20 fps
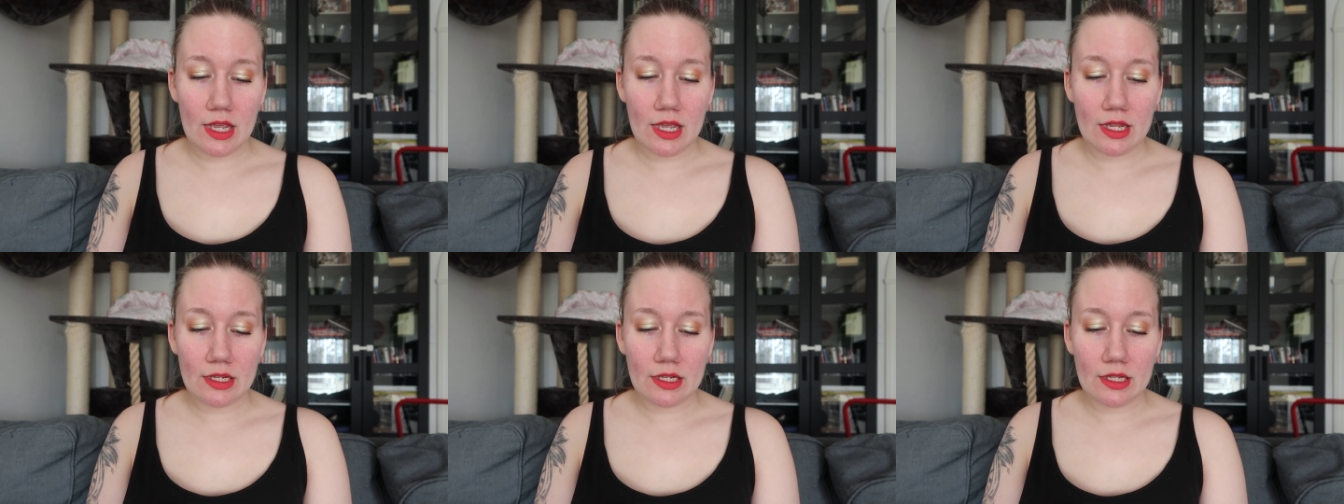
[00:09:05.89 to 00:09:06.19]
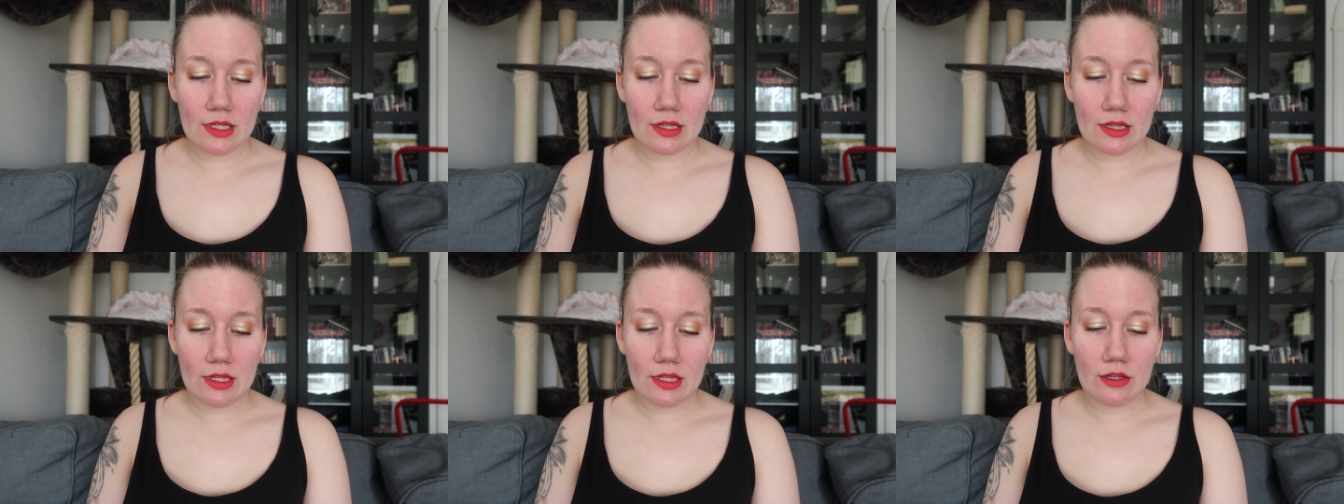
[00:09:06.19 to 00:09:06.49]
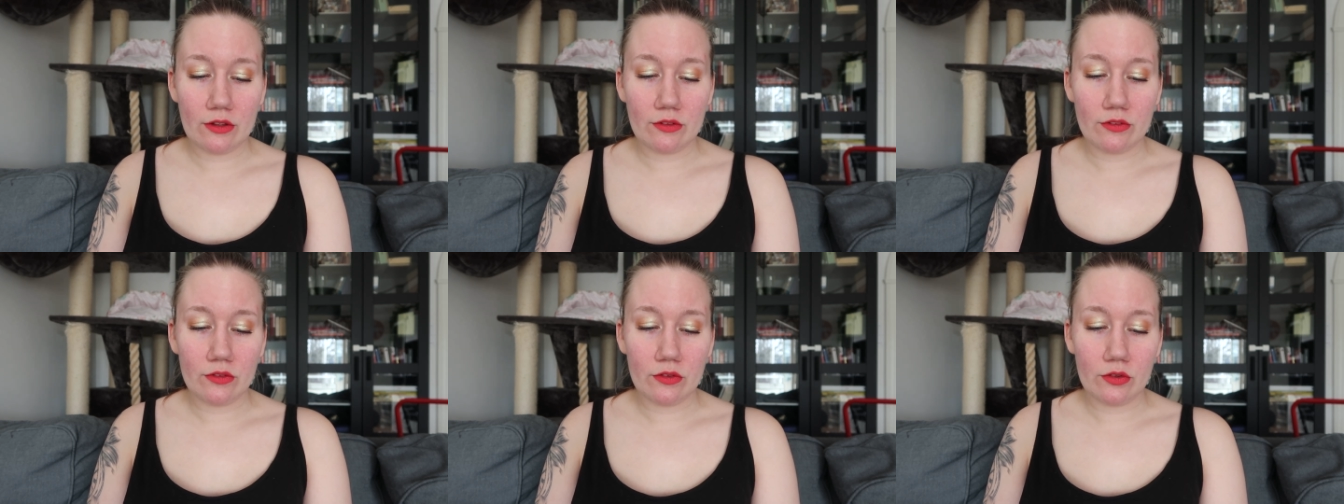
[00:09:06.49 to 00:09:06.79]

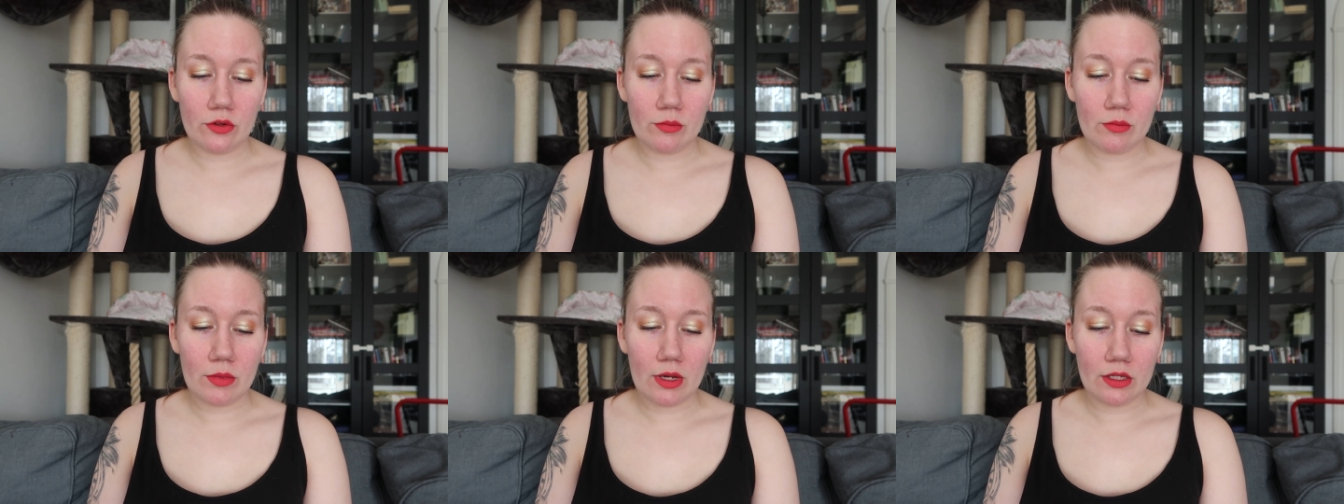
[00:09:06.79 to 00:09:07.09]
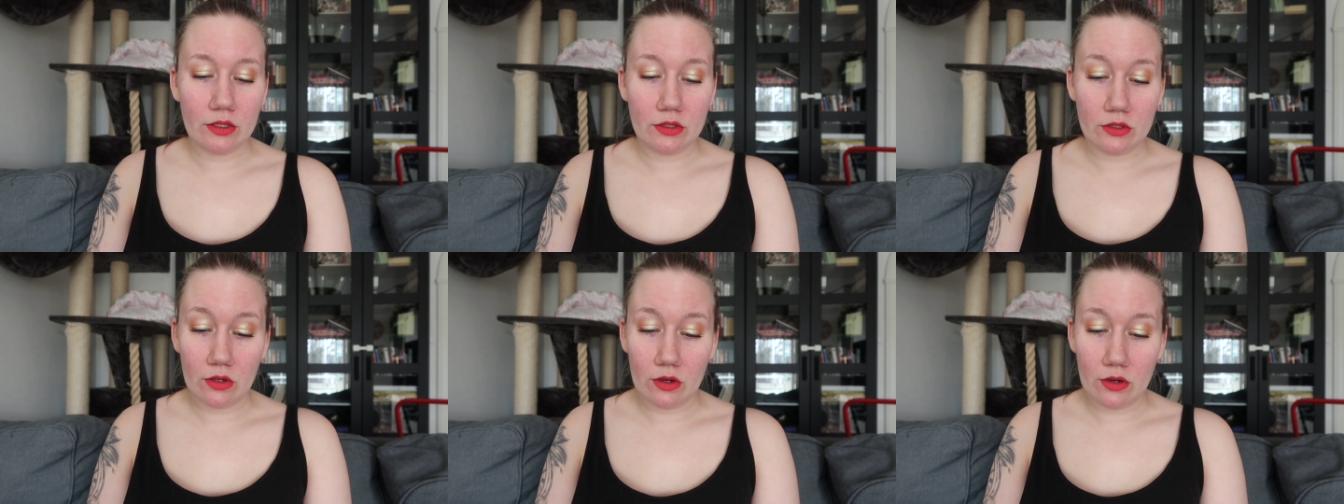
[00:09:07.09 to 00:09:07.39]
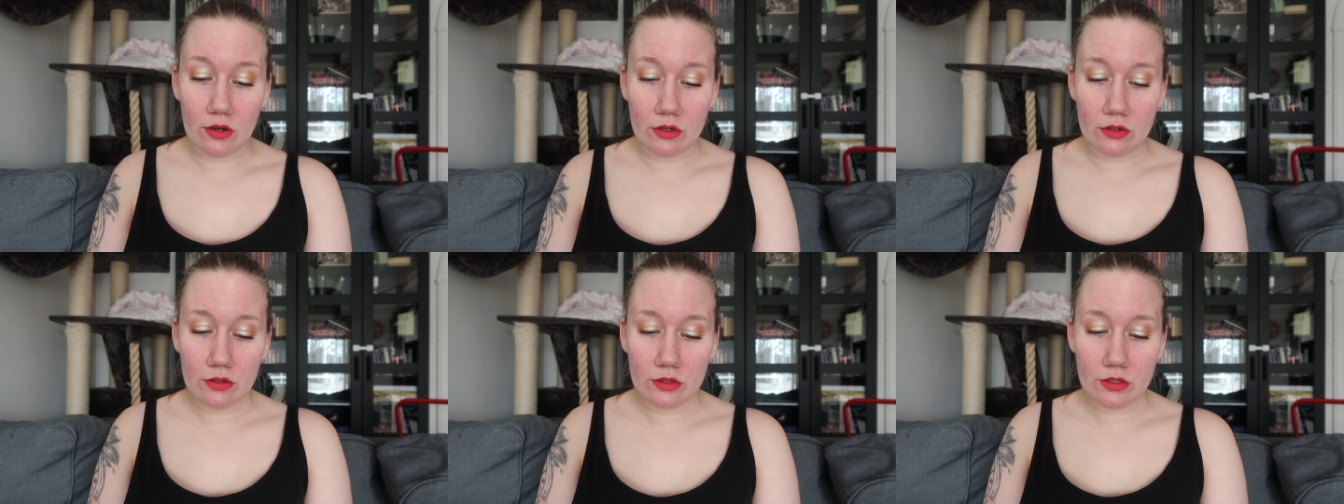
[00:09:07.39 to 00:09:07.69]
anything for my
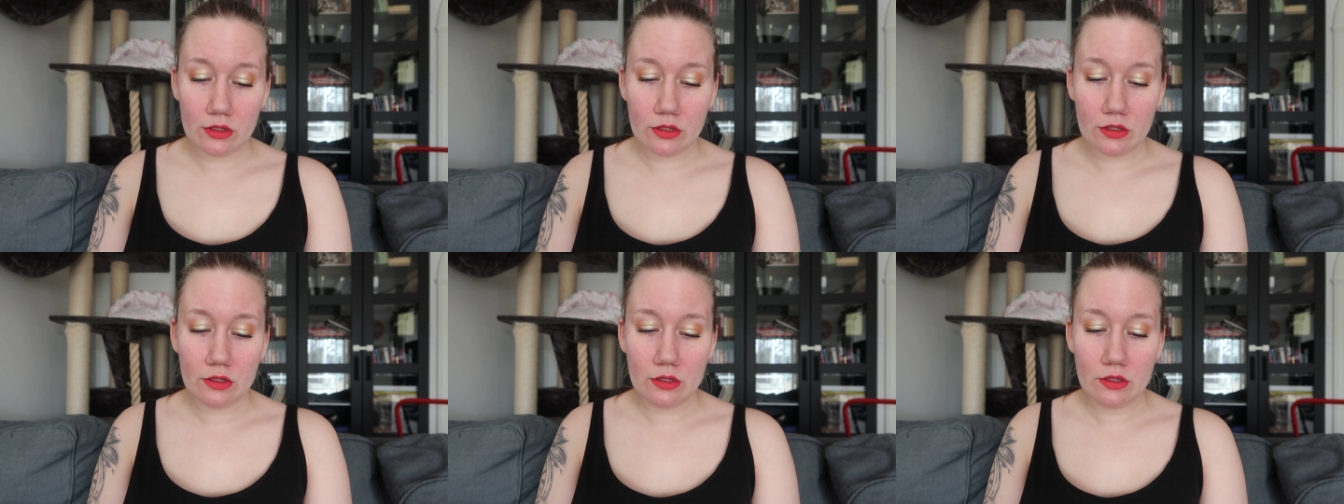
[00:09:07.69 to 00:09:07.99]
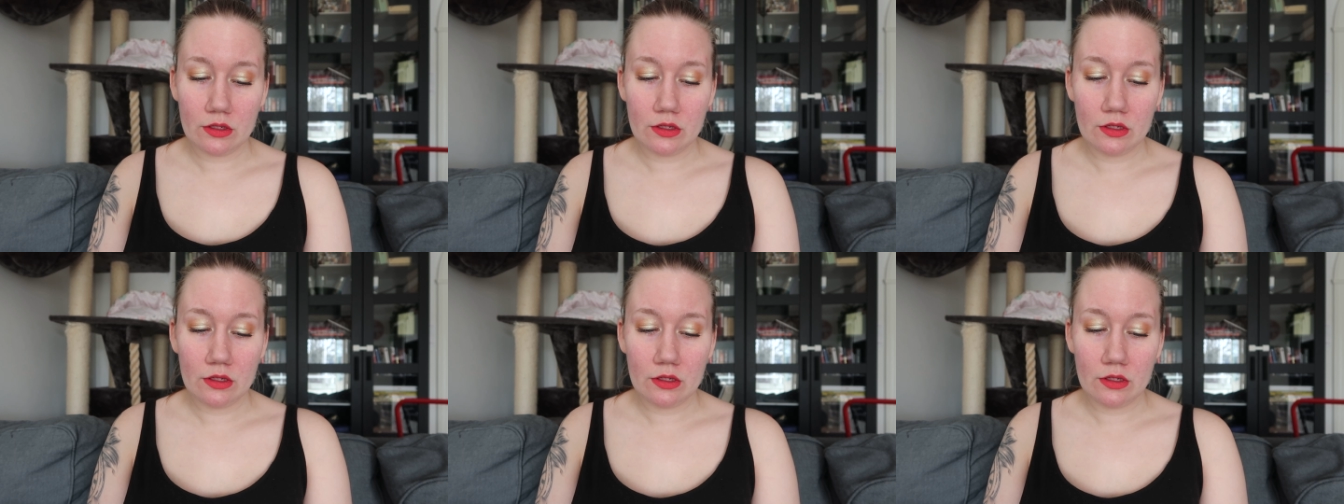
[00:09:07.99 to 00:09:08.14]
daughter